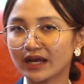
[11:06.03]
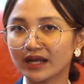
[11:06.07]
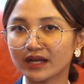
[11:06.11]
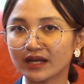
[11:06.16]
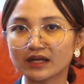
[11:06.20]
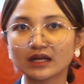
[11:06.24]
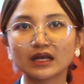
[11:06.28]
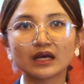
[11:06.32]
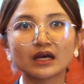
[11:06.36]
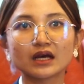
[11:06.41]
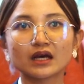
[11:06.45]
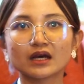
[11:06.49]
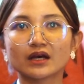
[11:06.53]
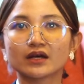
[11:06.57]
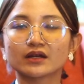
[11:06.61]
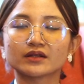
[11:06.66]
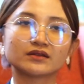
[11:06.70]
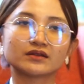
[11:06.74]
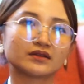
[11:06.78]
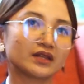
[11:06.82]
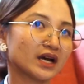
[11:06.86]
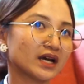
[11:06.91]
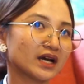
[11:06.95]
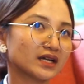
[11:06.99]
And
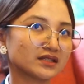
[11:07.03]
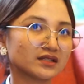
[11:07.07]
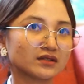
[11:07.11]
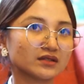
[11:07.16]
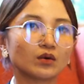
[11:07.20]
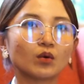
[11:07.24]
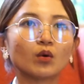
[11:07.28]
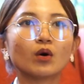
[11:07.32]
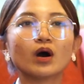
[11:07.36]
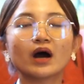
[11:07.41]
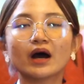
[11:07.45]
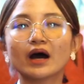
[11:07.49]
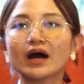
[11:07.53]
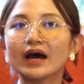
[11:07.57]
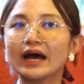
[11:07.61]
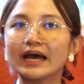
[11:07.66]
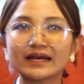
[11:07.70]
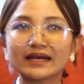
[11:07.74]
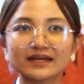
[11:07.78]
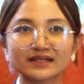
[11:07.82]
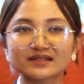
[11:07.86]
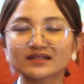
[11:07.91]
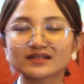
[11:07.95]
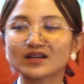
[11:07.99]
that
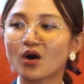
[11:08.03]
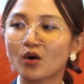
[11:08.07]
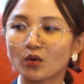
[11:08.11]
is